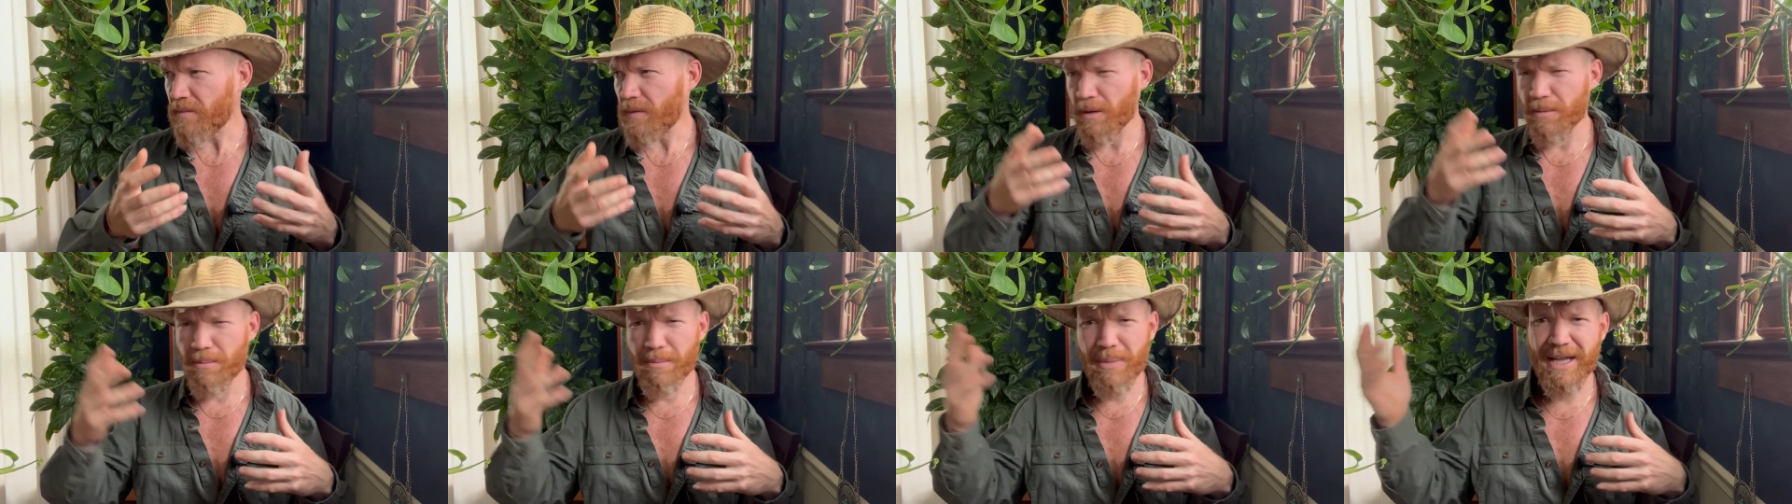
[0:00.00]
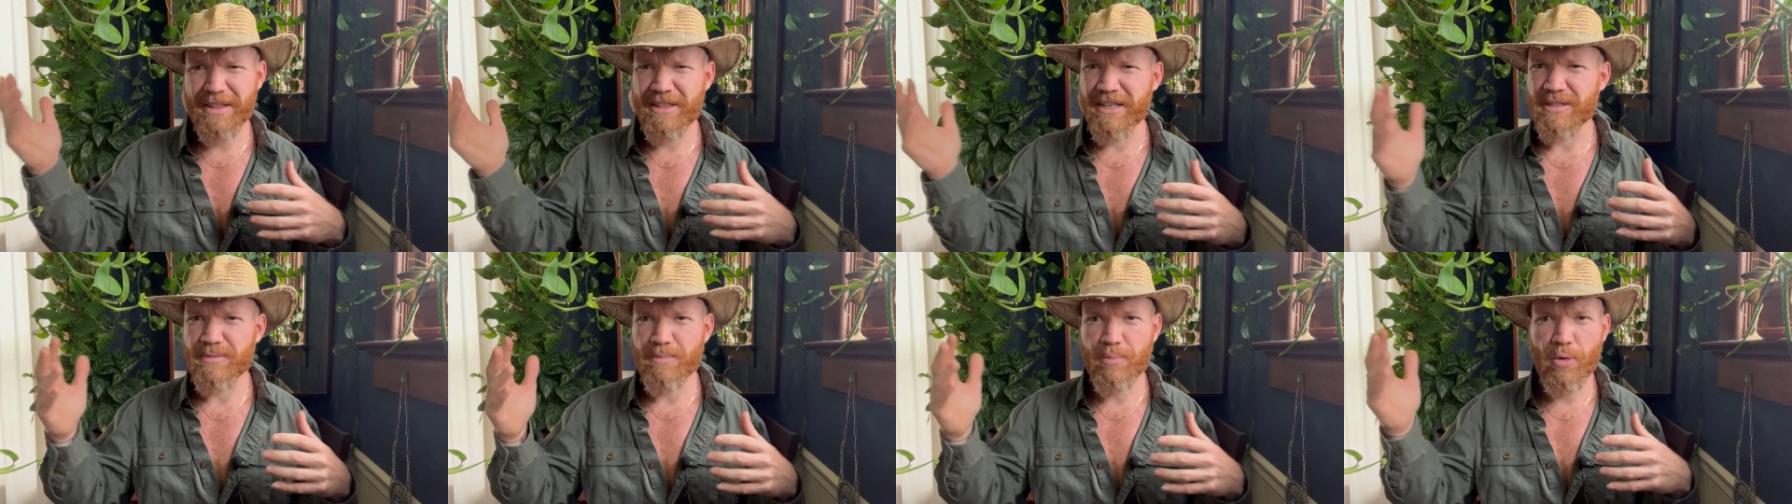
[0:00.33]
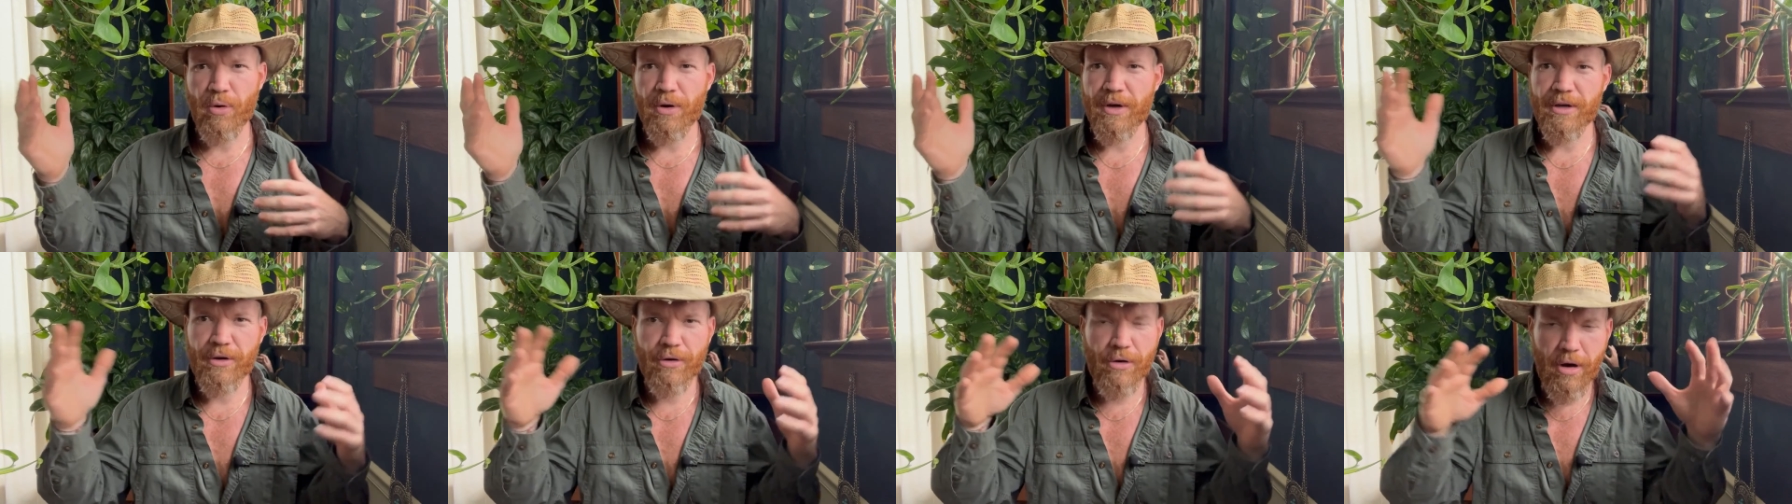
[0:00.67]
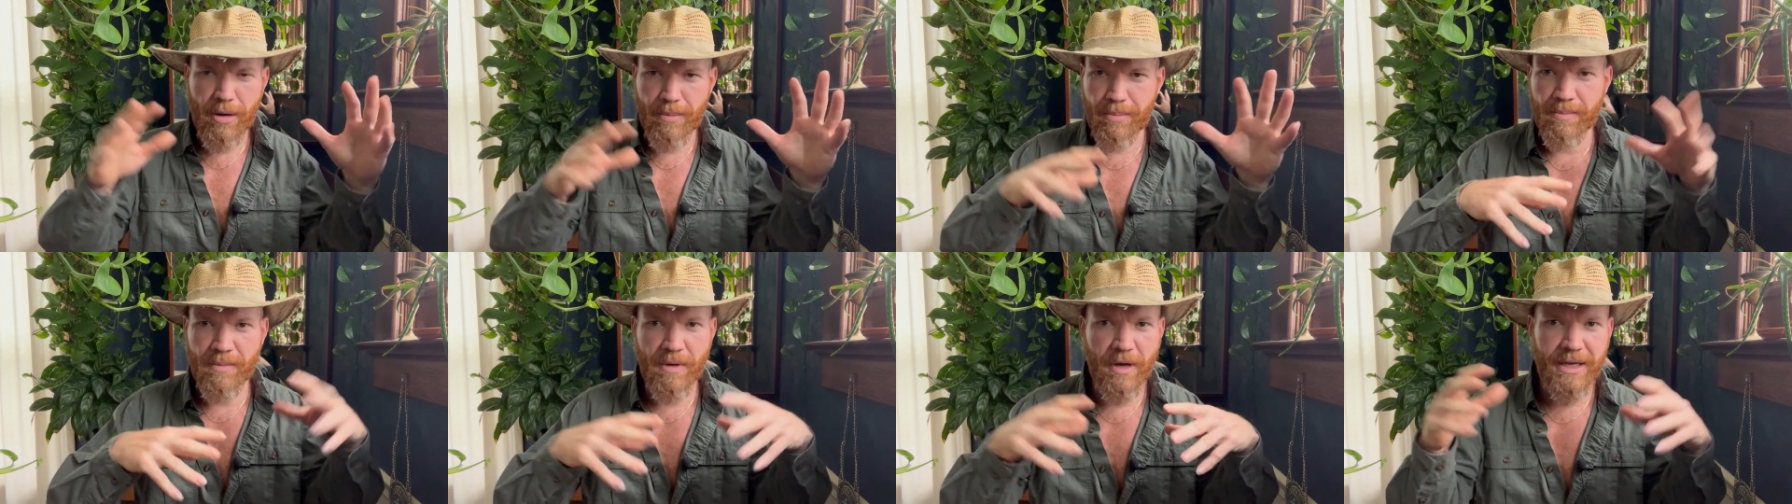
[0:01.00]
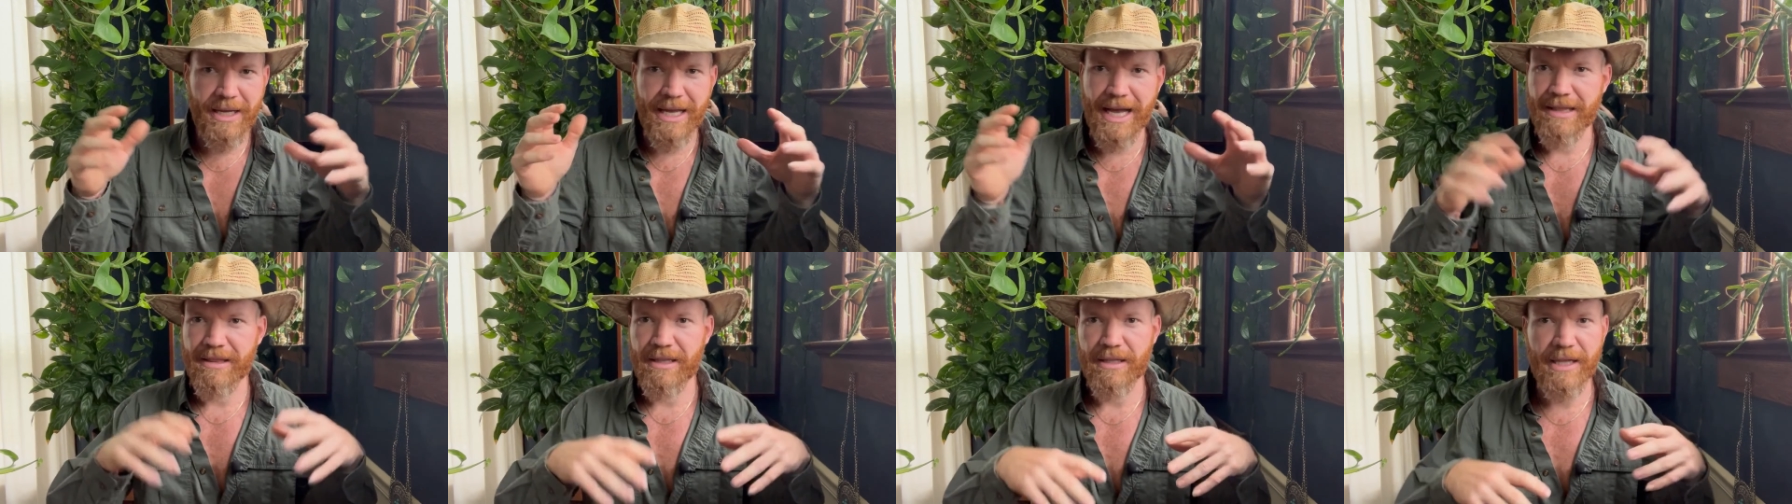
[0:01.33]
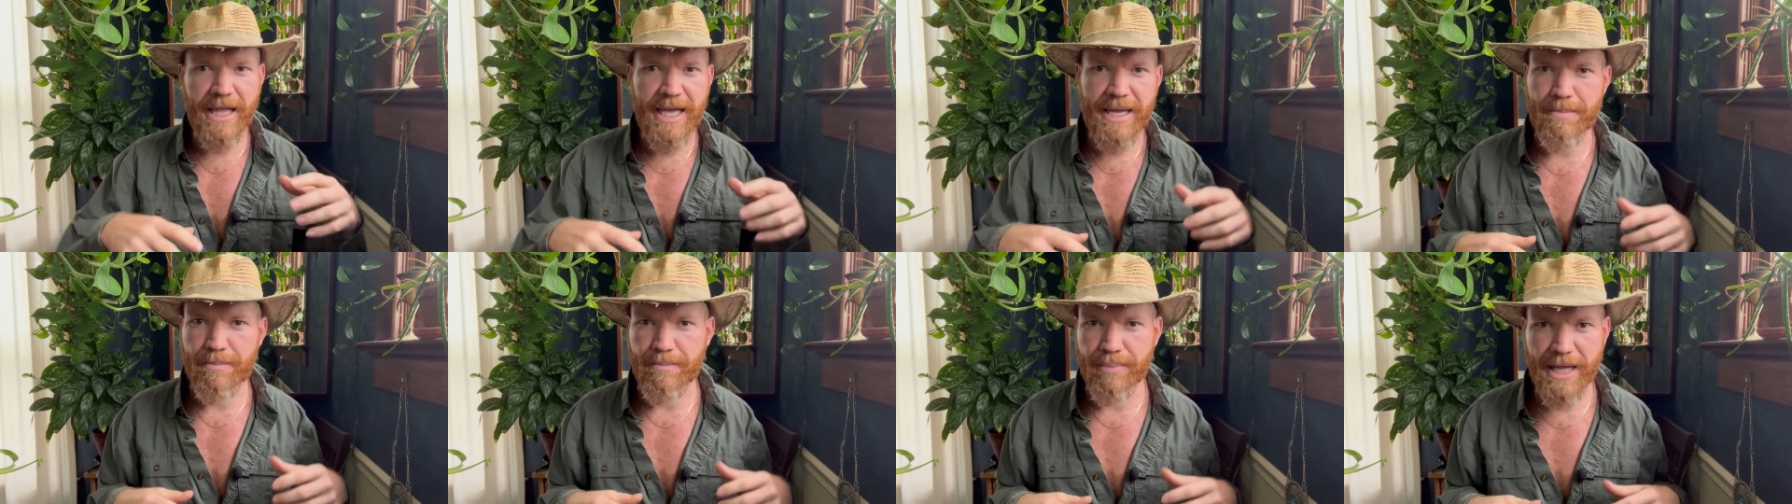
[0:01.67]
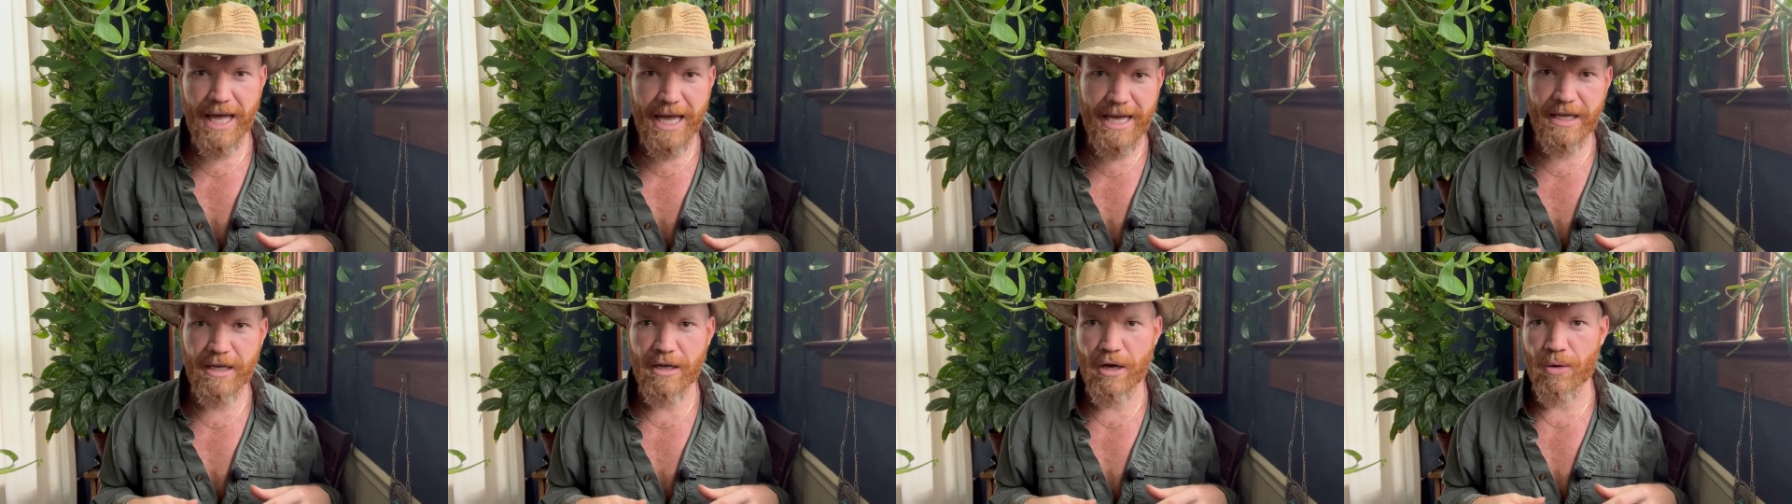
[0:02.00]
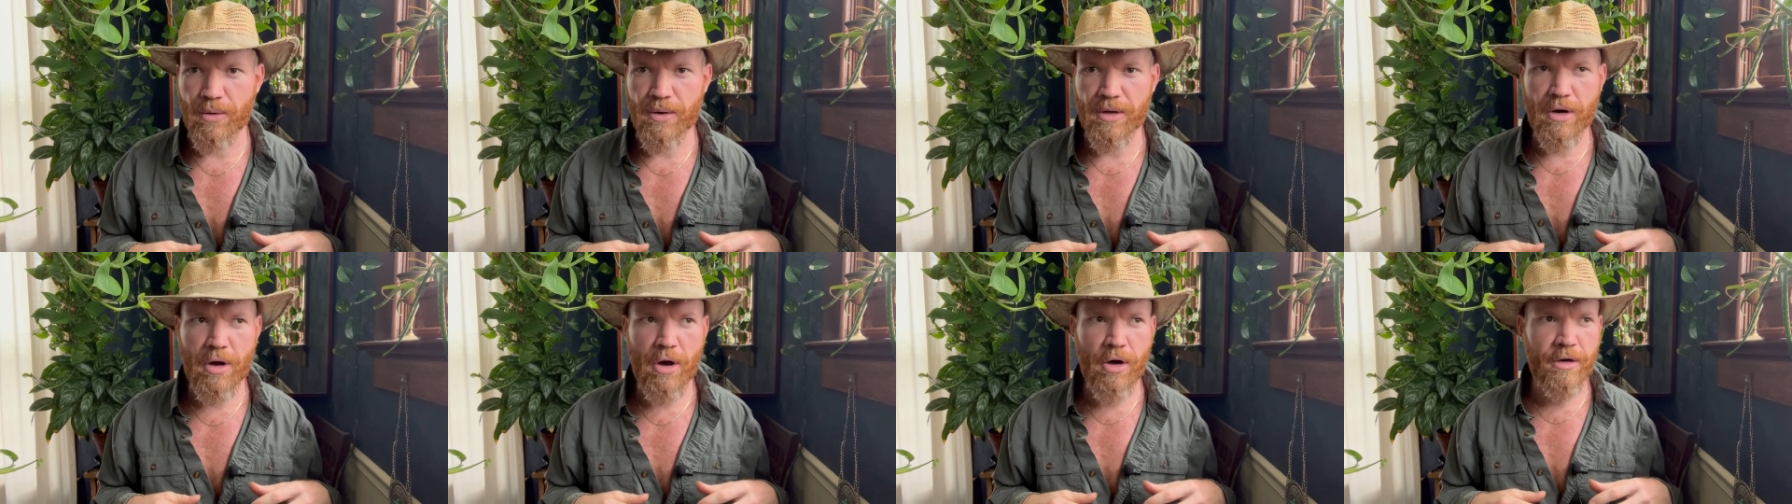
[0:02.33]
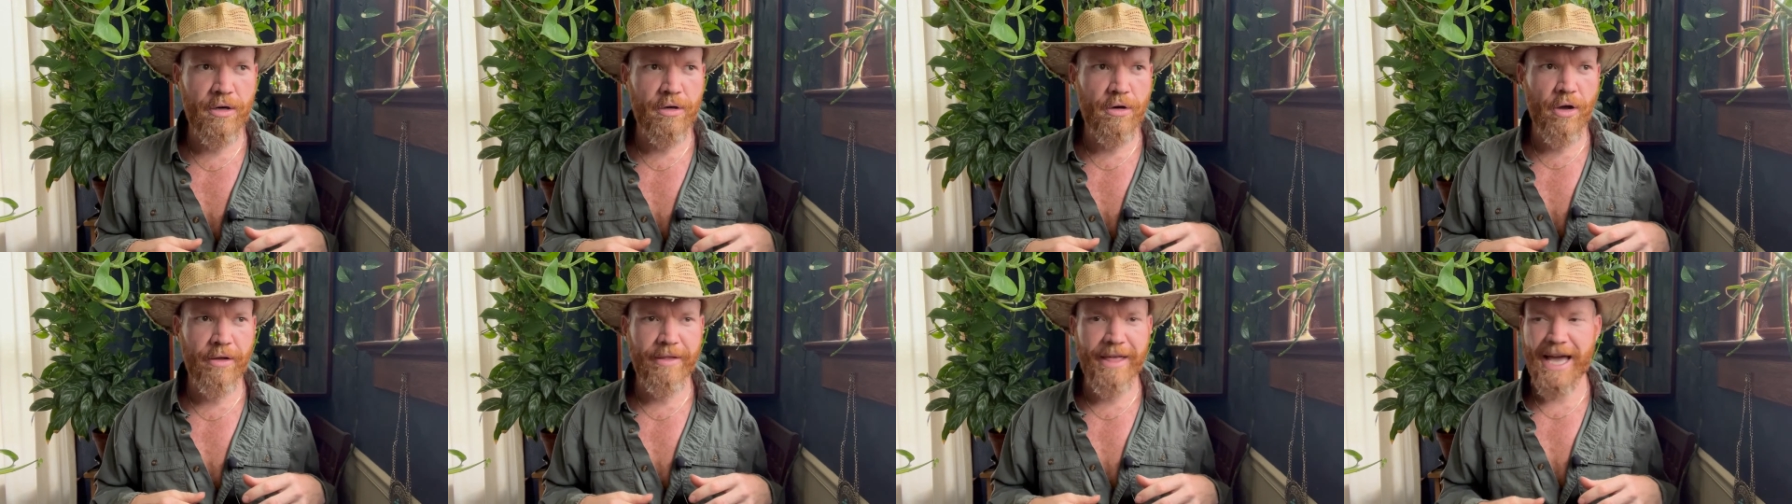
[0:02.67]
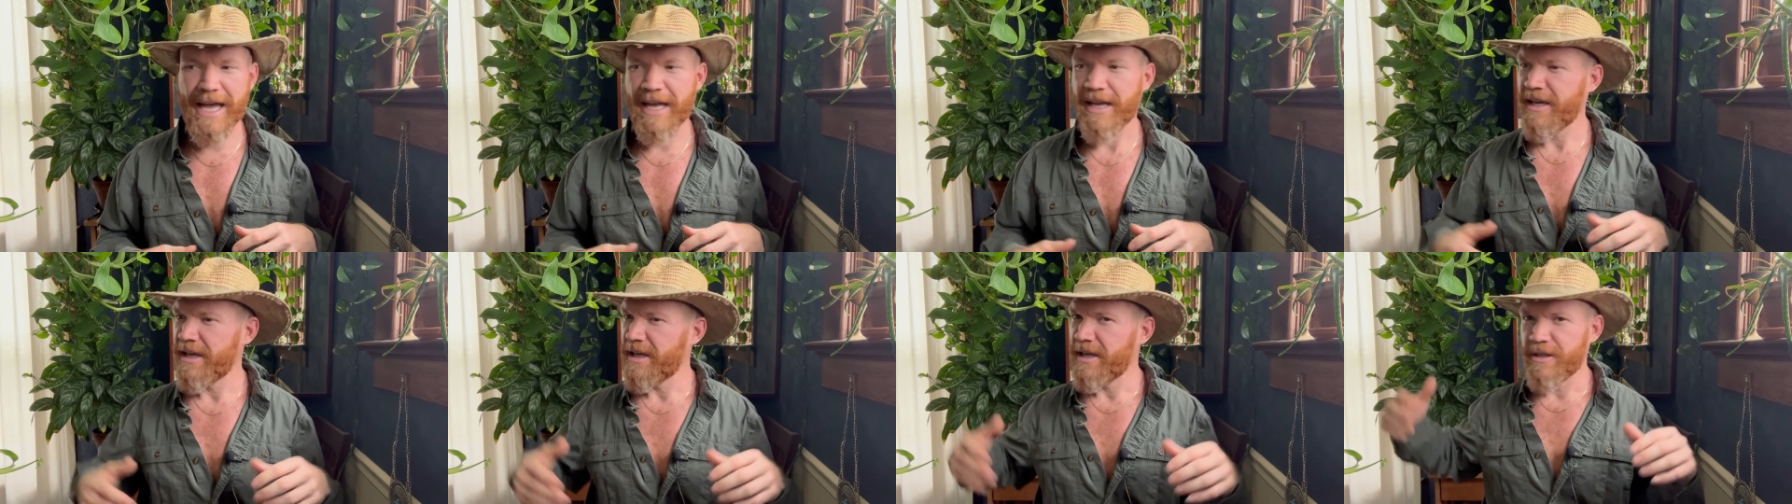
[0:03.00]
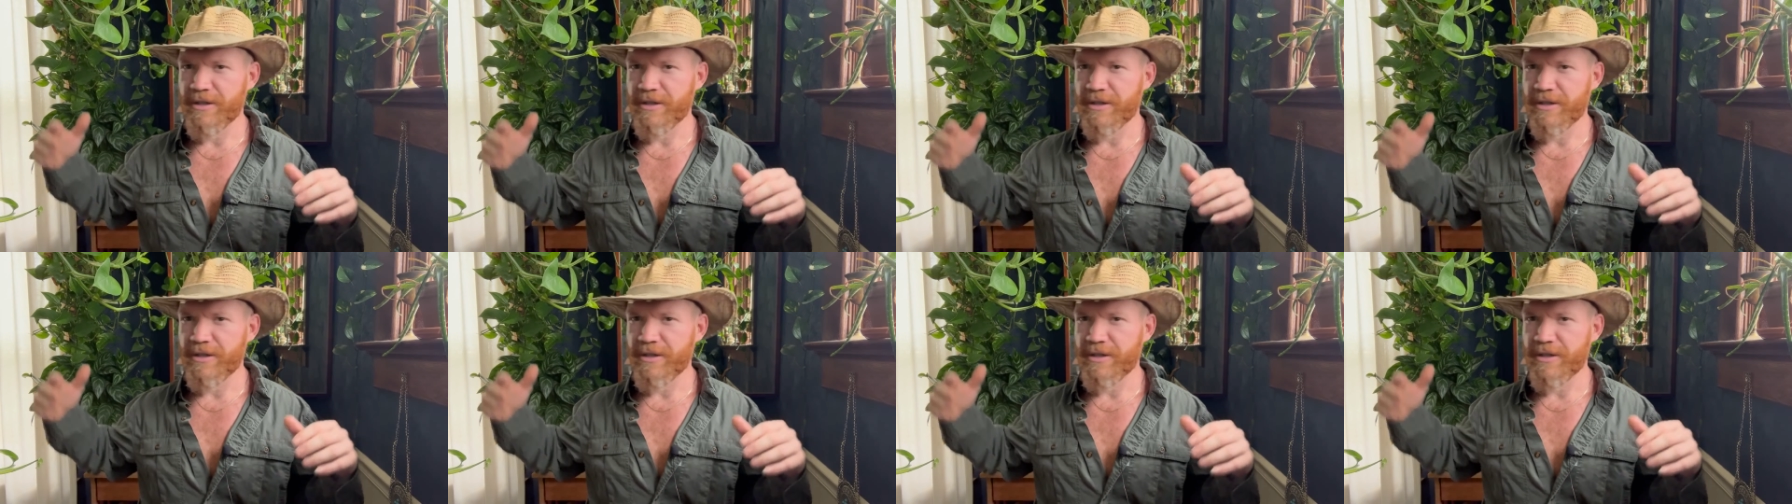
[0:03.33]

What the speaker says: by this point are all got the late blight going on and all that.